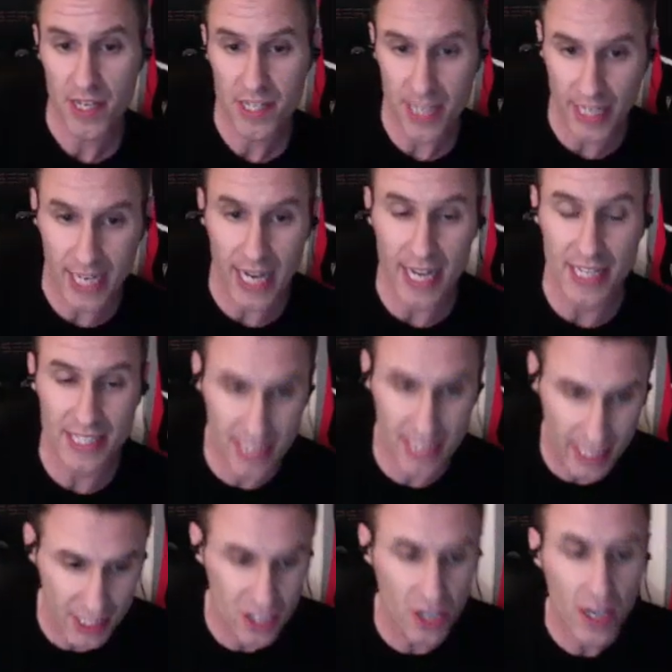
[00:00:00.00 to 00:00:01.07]
To get it
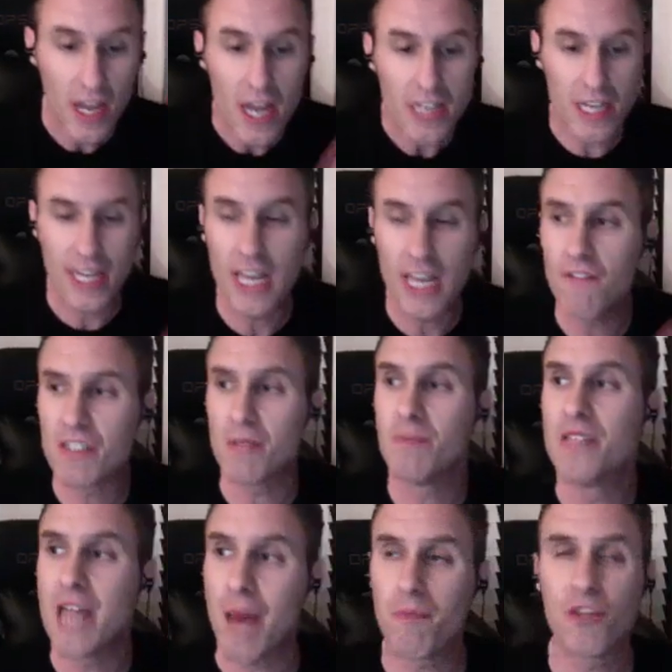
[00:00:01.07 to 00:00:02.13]
to give some
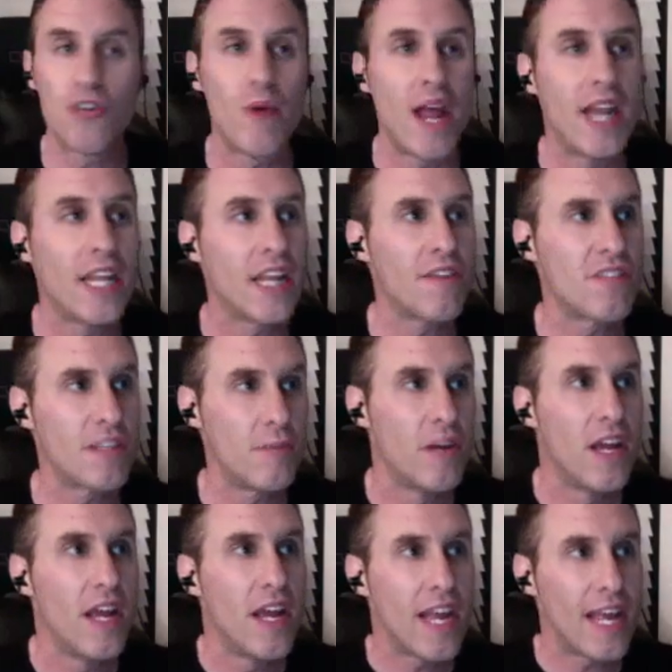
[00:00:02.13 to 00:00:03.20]
depth to it and to give some.
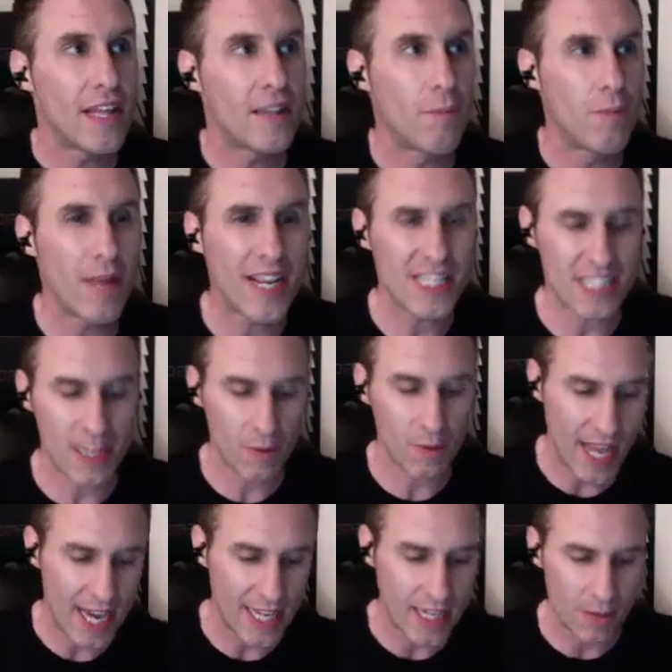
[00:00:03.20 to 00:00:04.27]
The biggest thing with
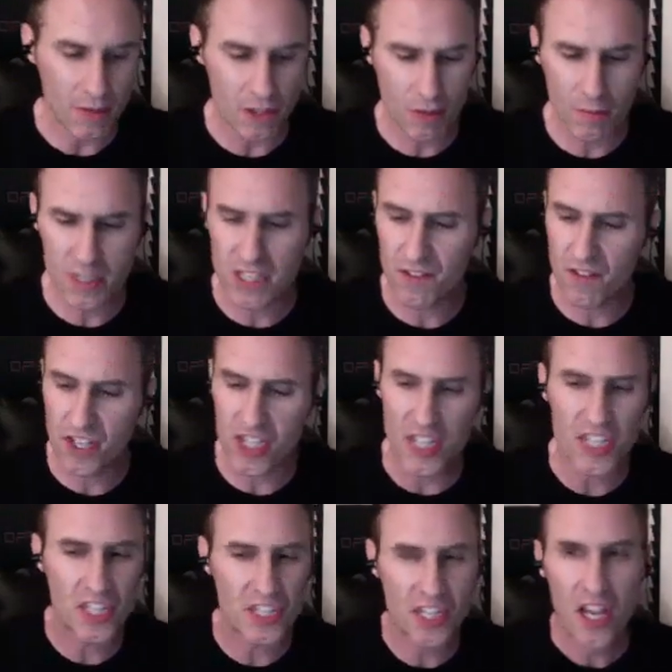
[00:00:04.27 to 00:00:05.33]
AEW's women's division, it's
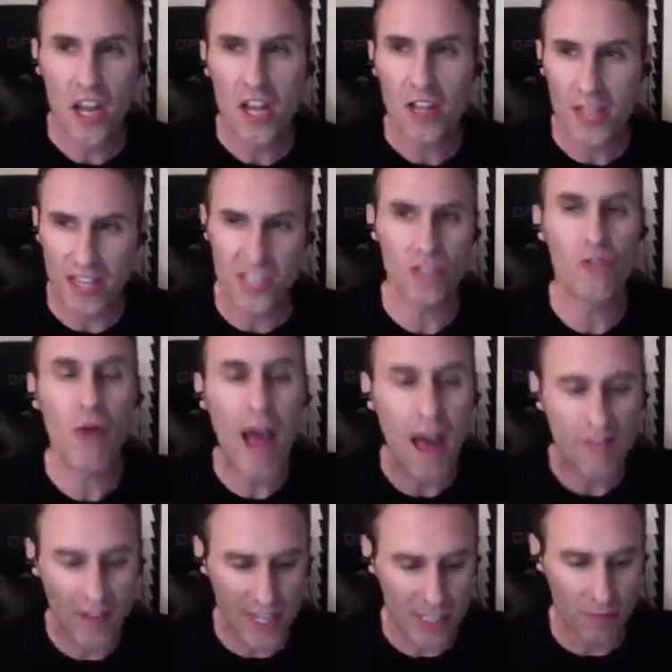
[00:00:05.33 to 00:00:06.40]
just like you said, you
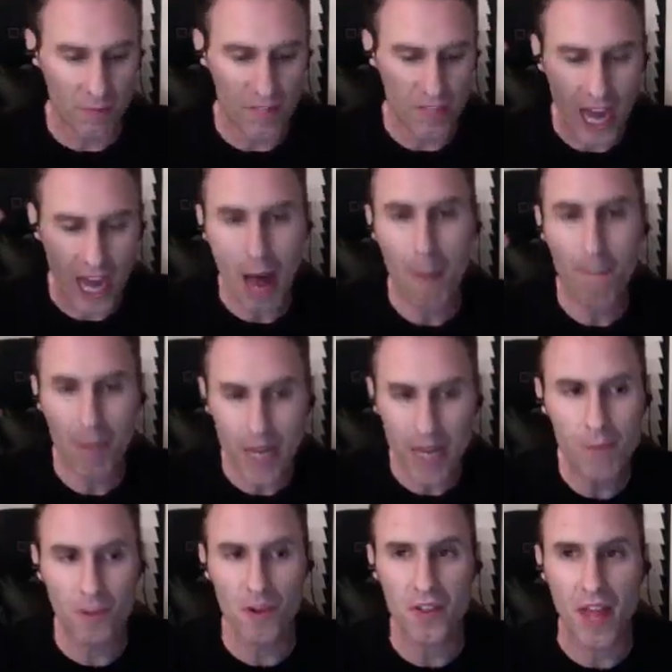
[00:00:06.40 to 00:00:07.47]
have like some top
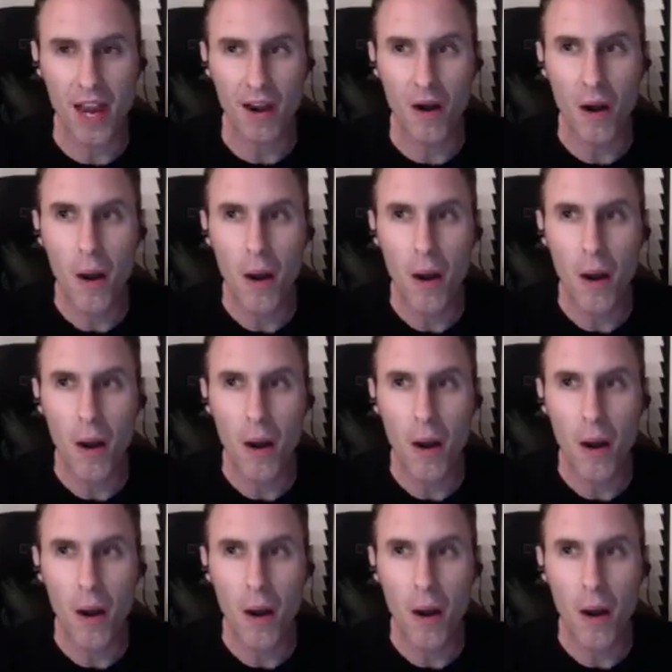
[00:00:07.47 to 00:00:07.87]
people there,